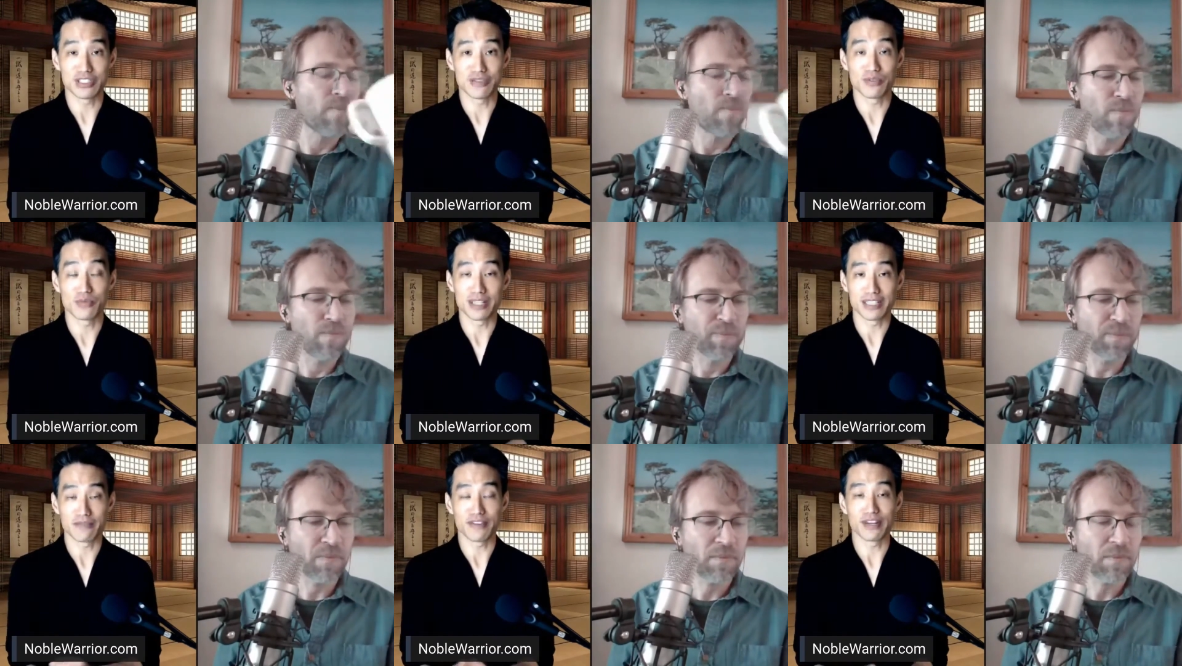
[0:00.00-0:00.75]
Speaker 1: we're
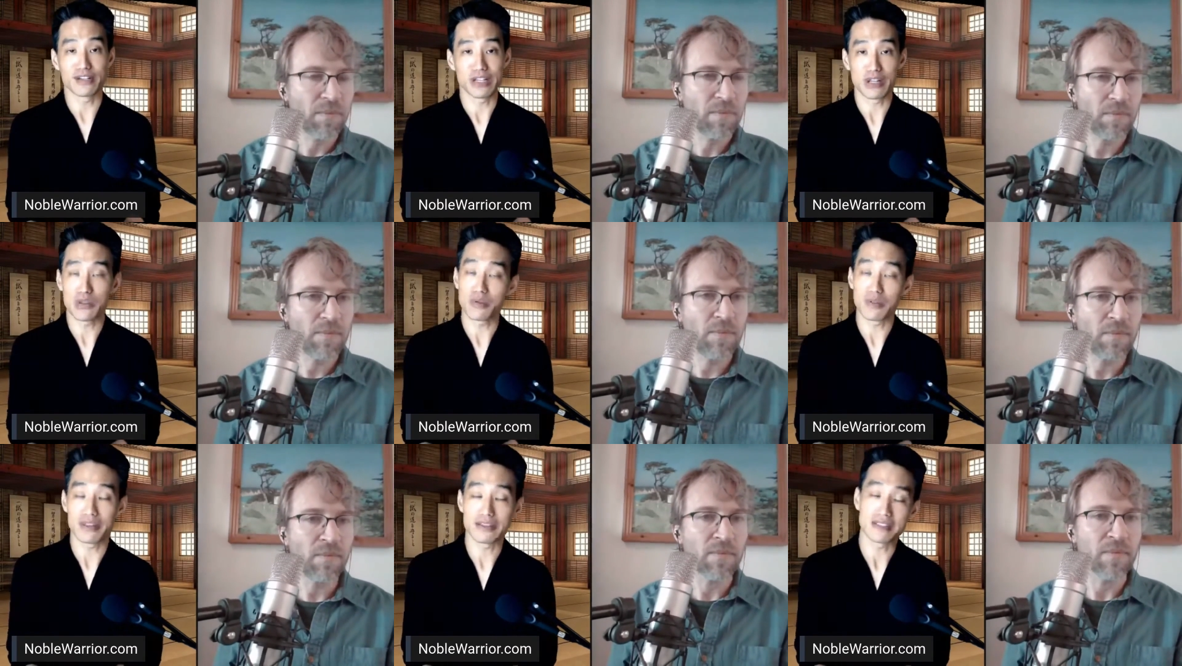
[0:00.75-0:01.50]
running very
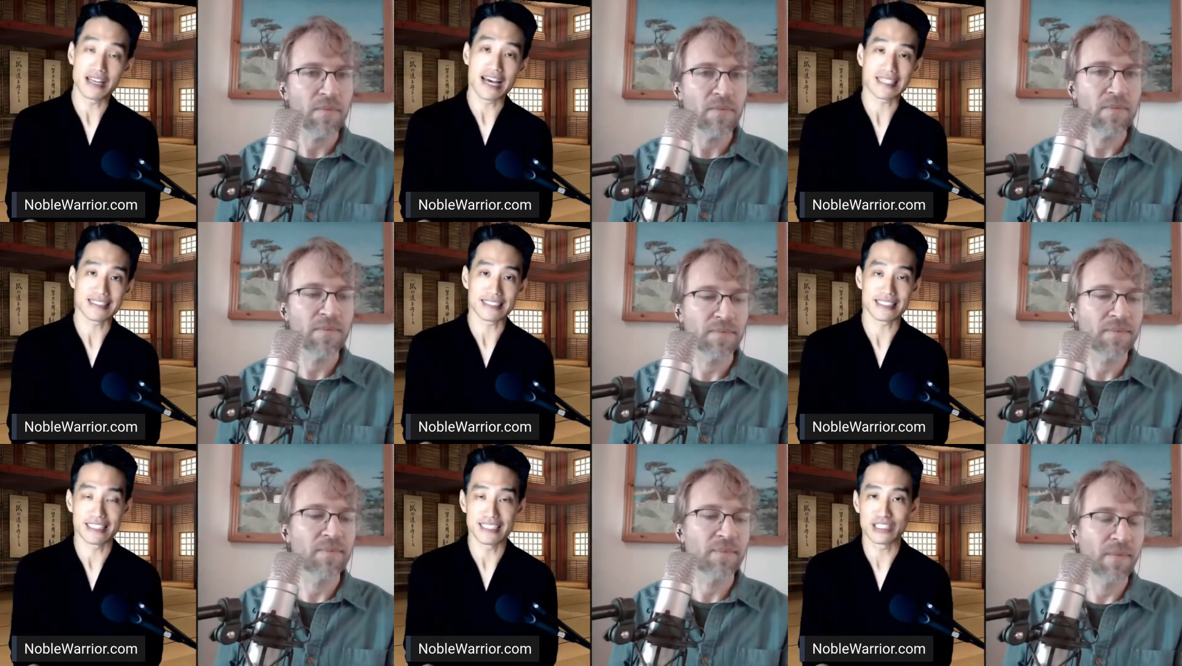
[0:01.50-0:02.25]

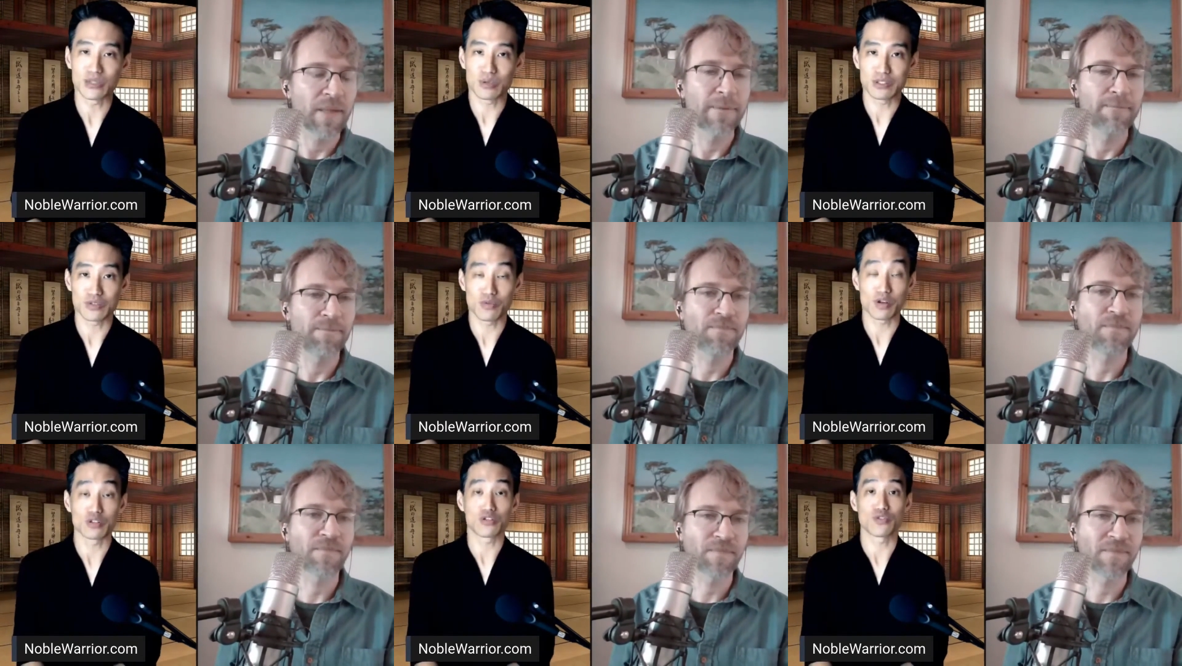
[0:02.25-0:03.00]
enthusiastically towards the
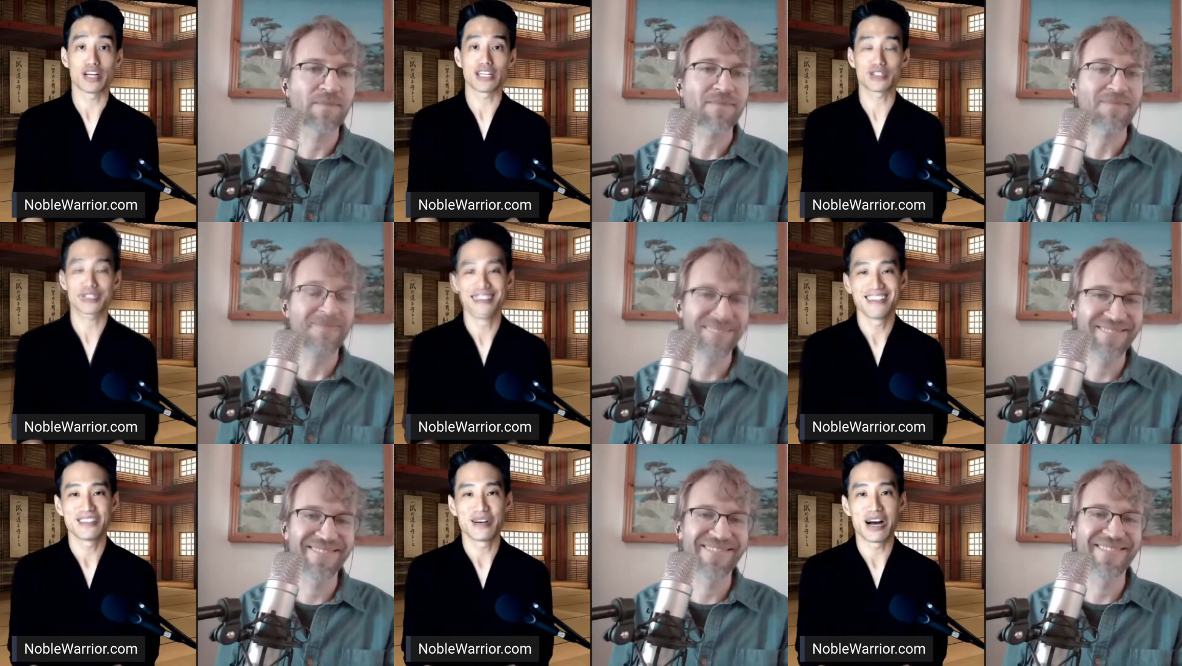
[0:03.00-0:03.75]
wrong direction
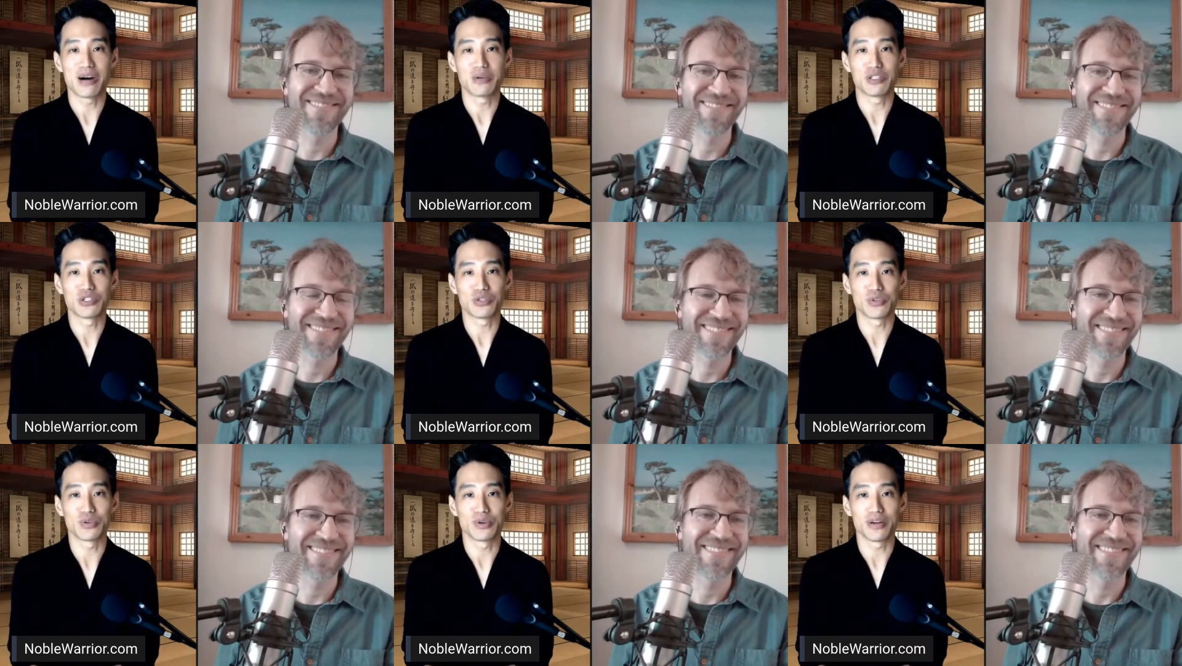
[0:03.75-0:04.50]
so how would
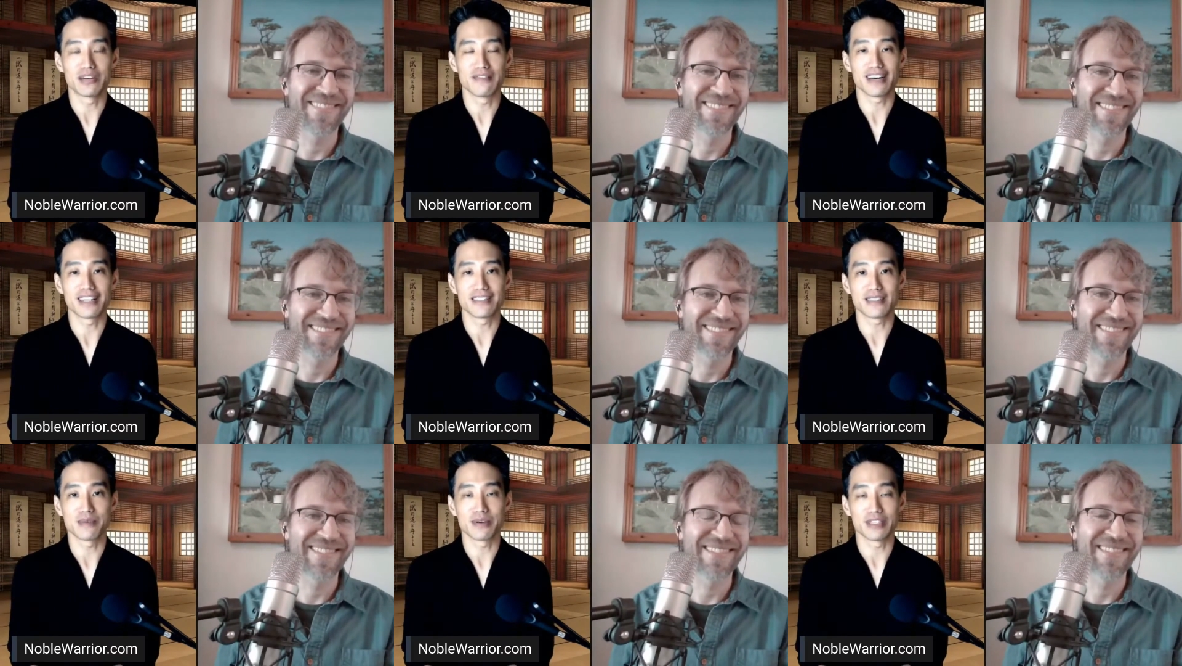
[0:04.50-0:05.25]
you advise
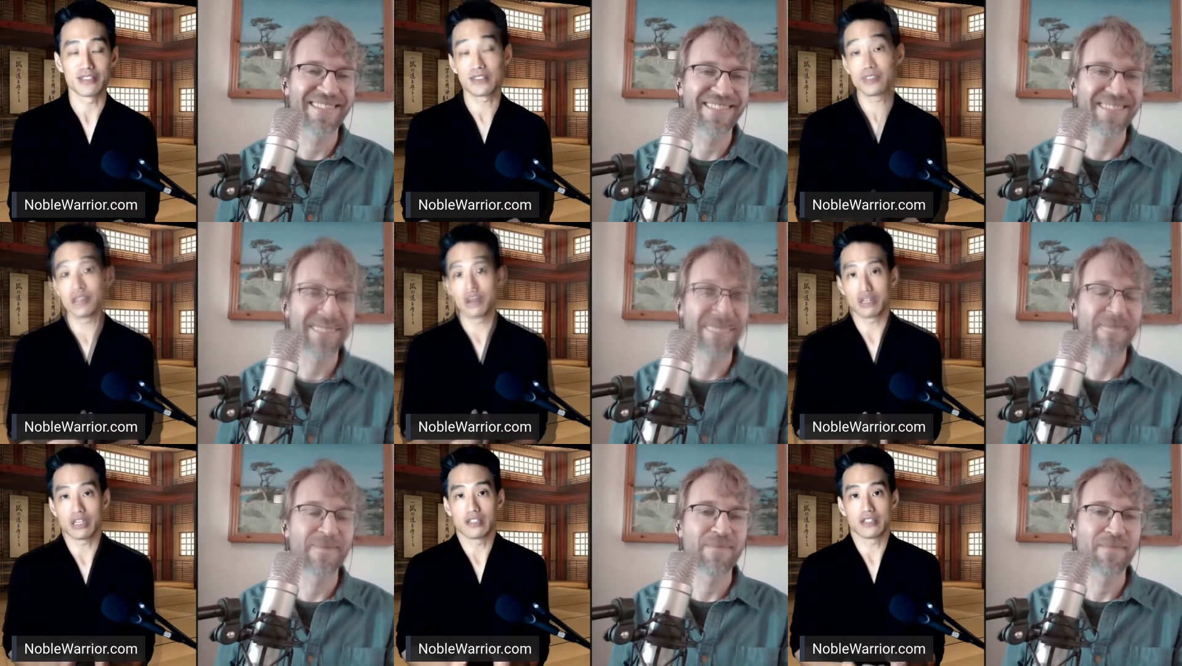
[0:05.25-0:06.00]
someone you know,
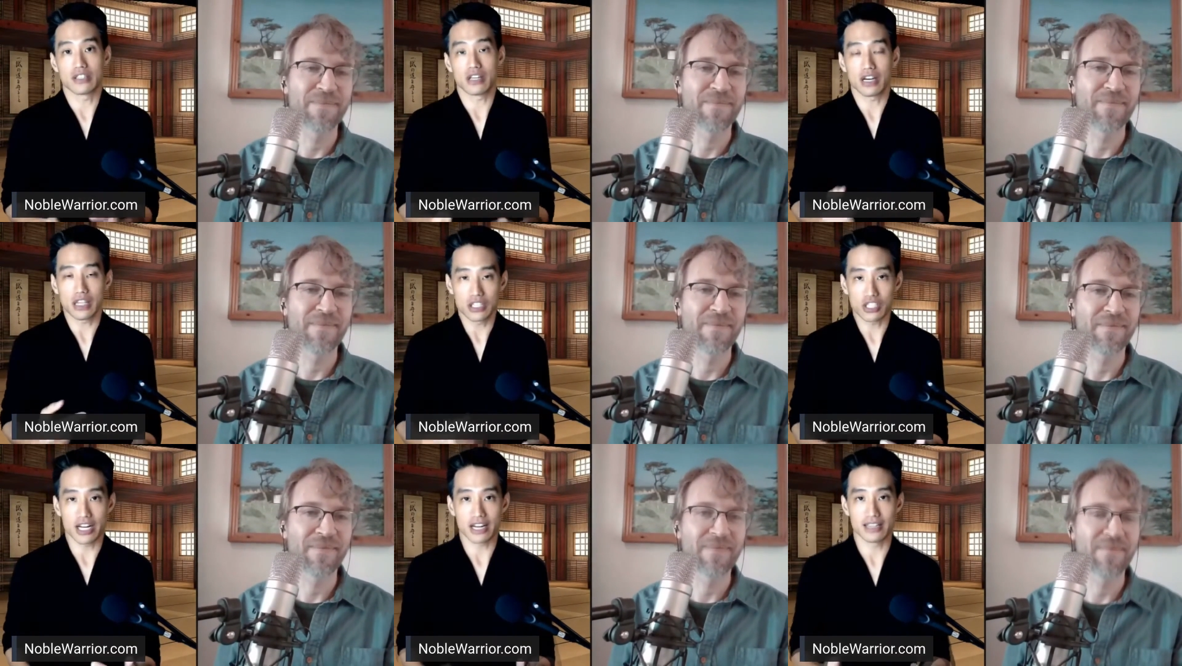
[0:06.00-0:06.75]
as a gut check